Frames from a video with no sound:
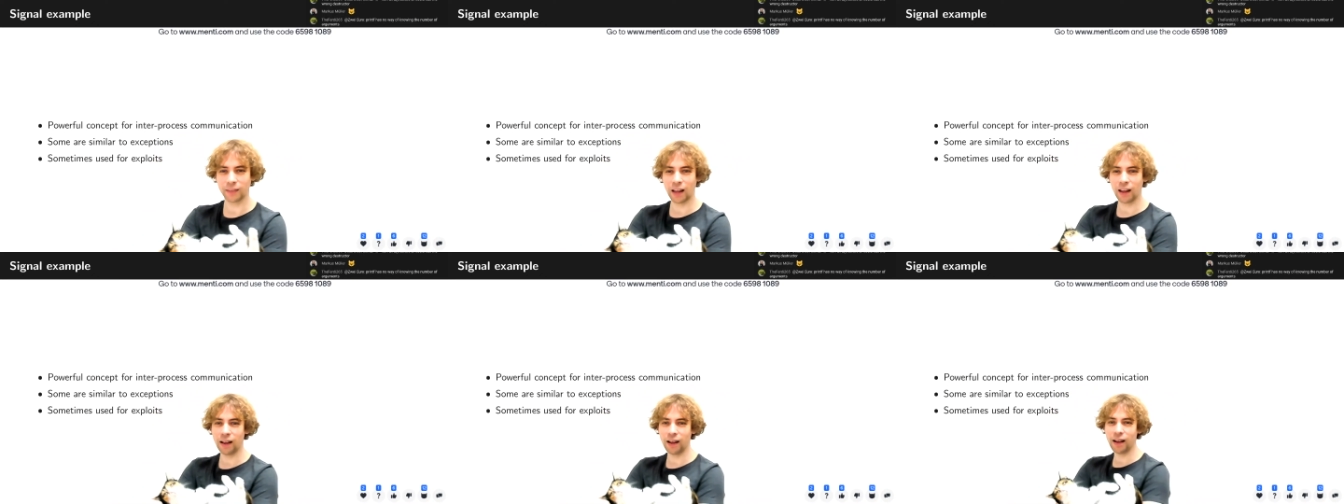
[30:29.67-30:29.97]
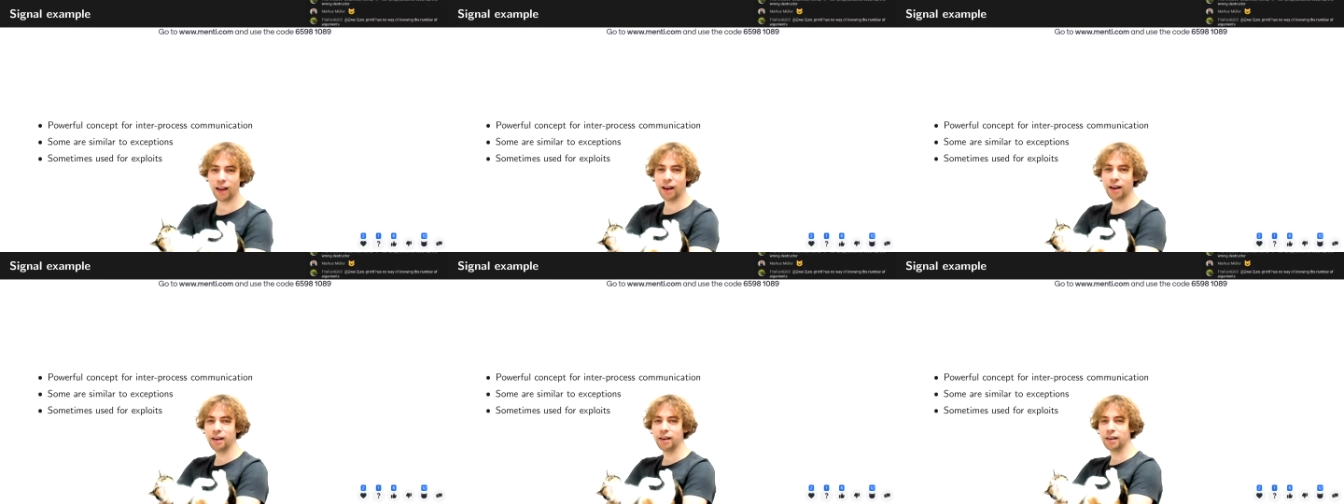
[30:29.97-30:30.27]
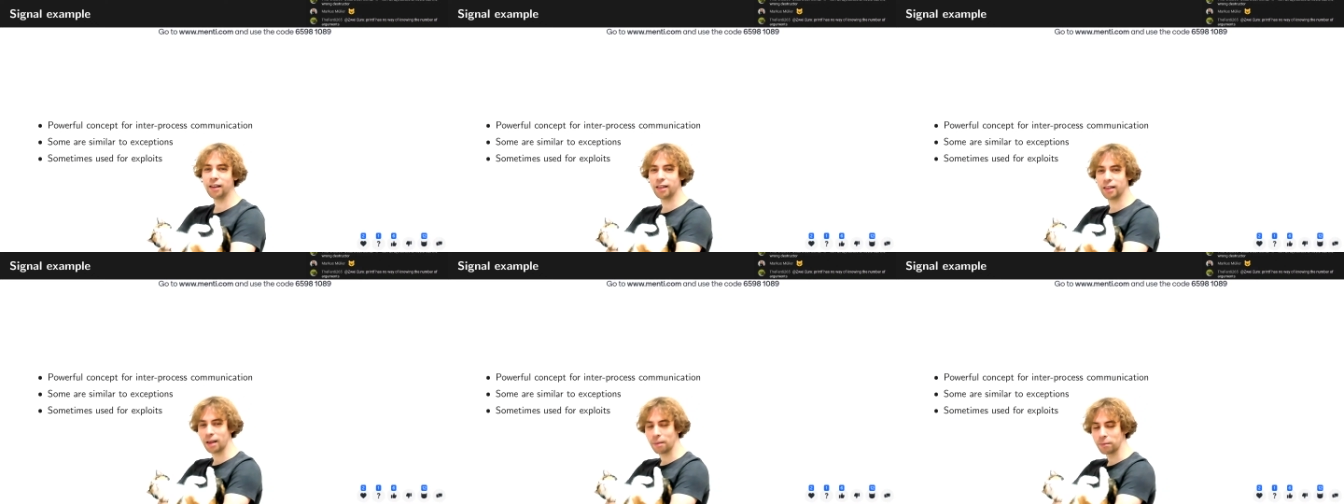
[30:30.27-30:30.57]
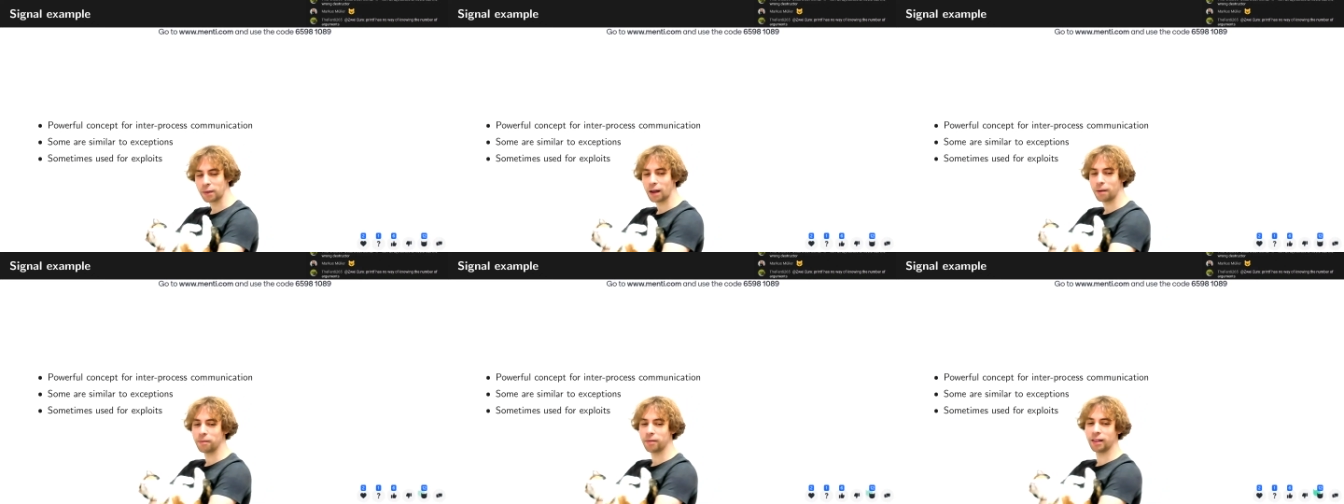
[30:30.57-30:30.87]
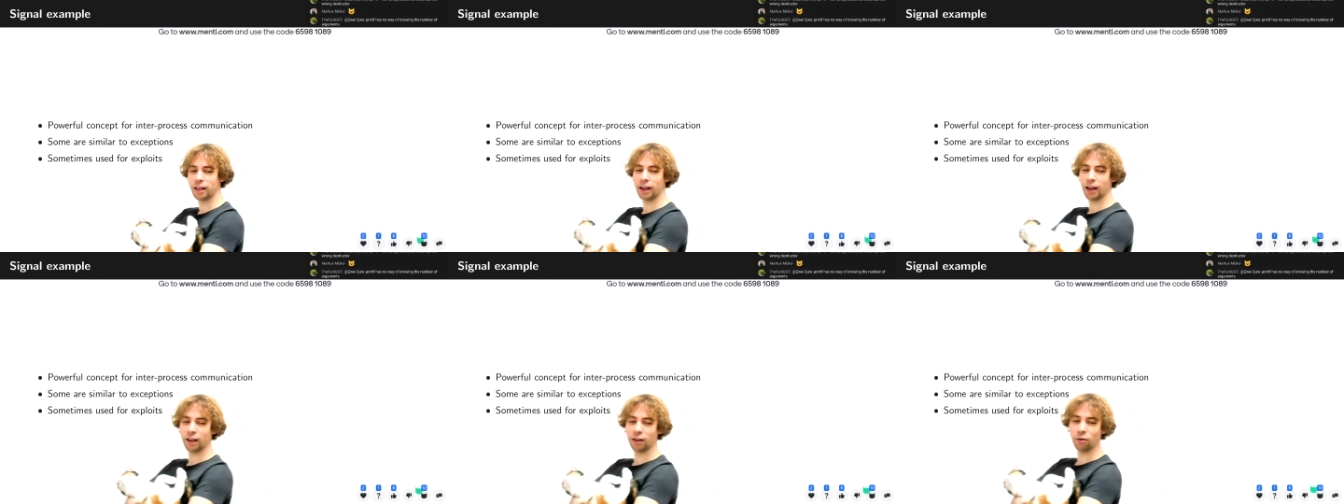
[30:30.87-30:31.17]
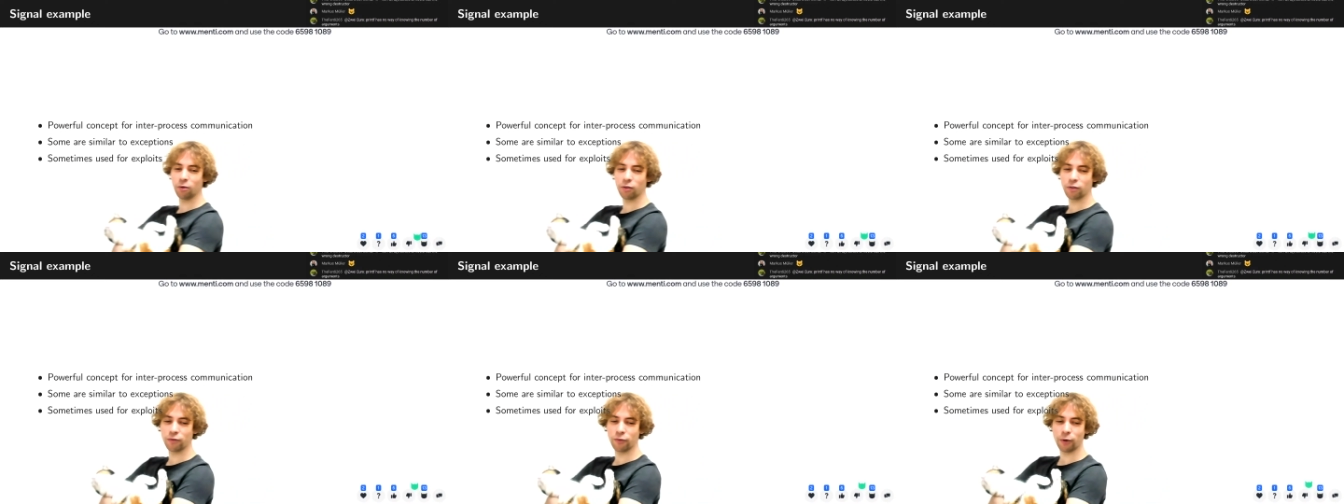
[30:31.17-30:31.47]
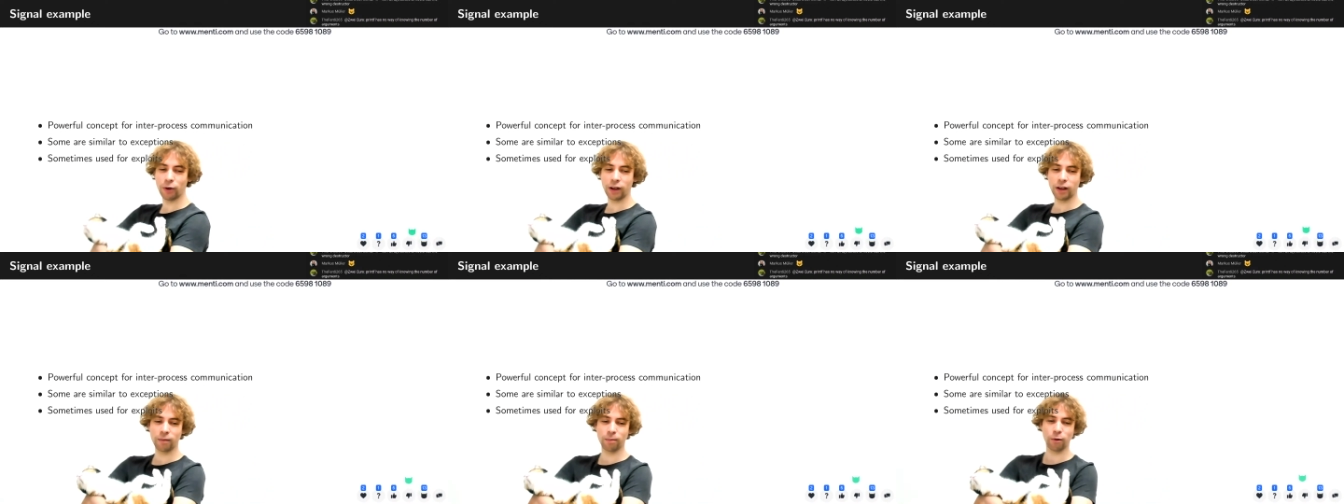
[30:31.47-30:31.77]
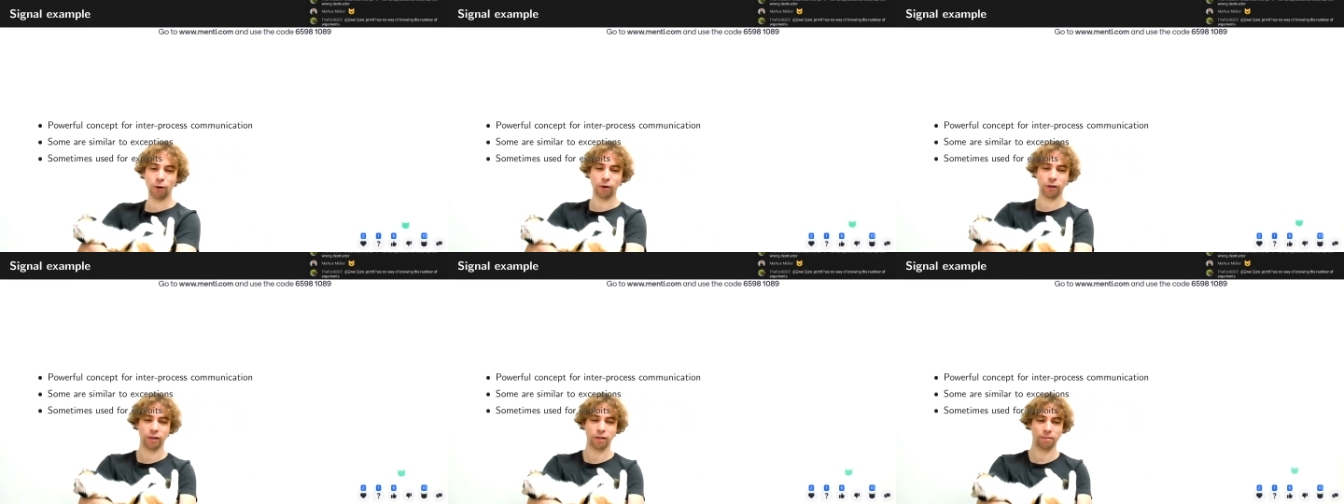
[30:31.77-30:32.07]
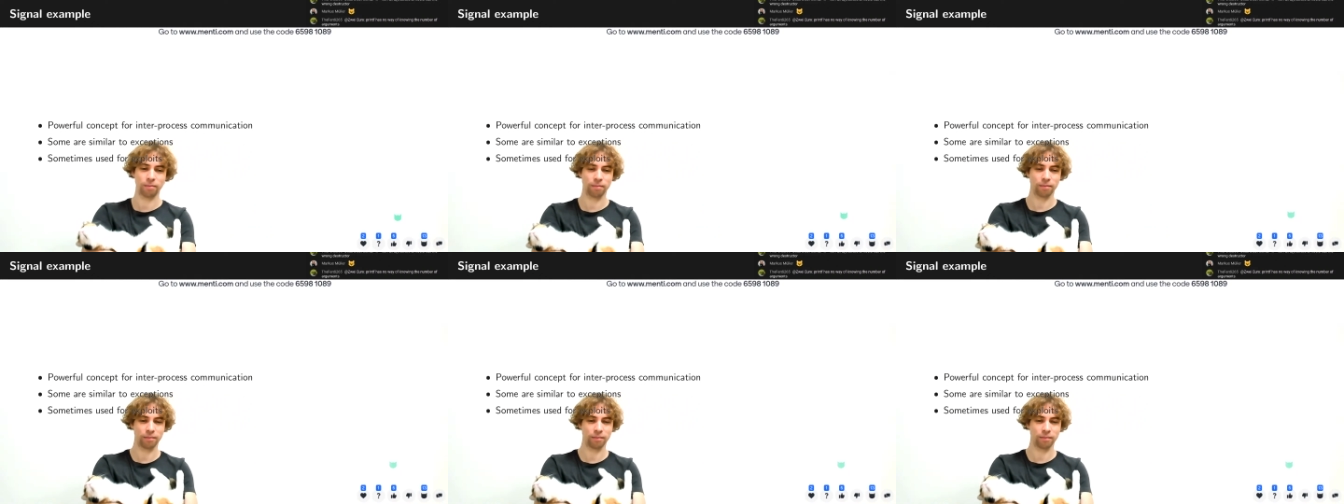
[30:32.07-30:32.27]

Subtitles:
and sometimes they are used for exploits.